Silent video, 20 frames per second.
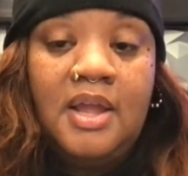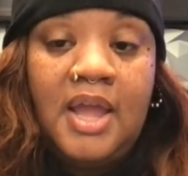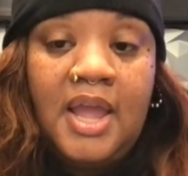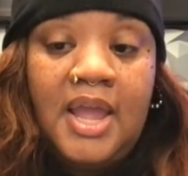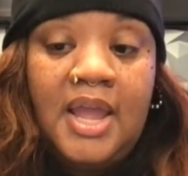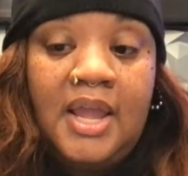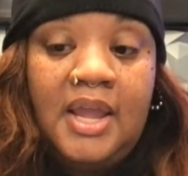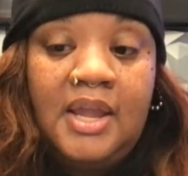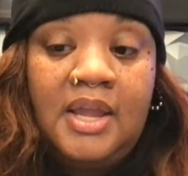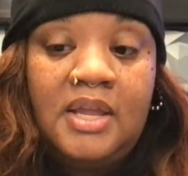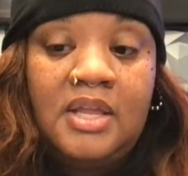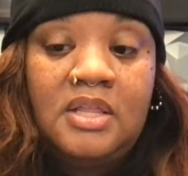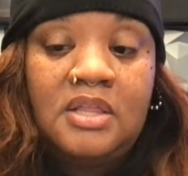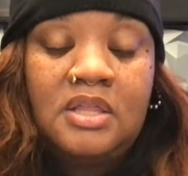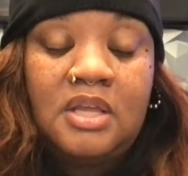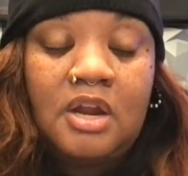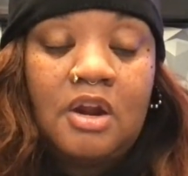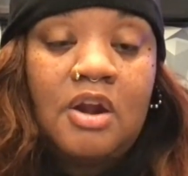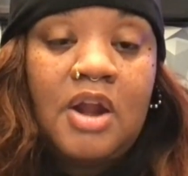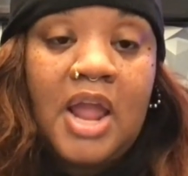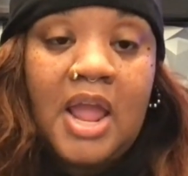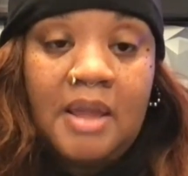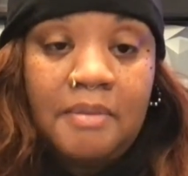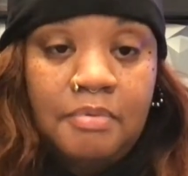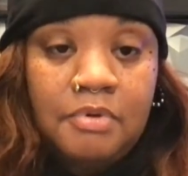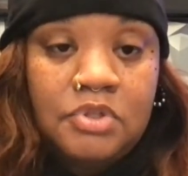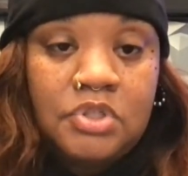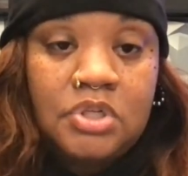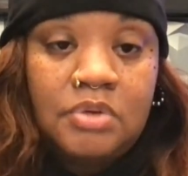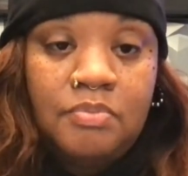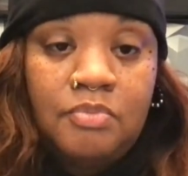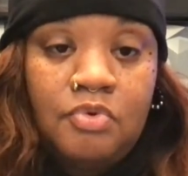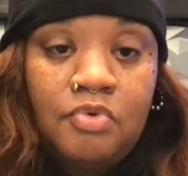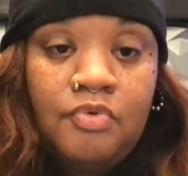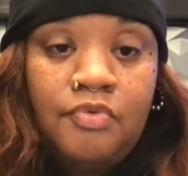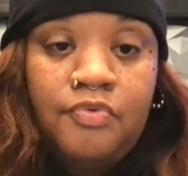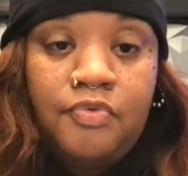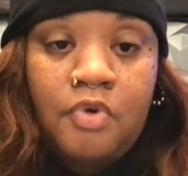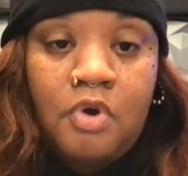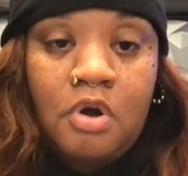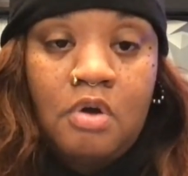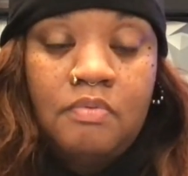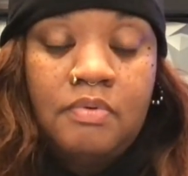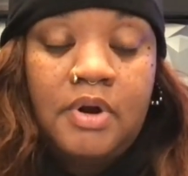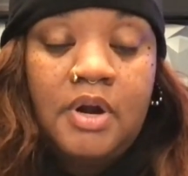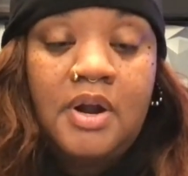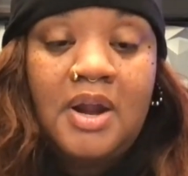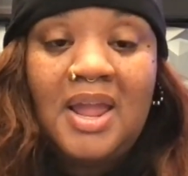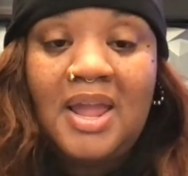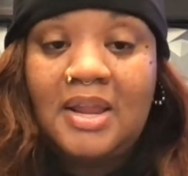and they're able to move forward.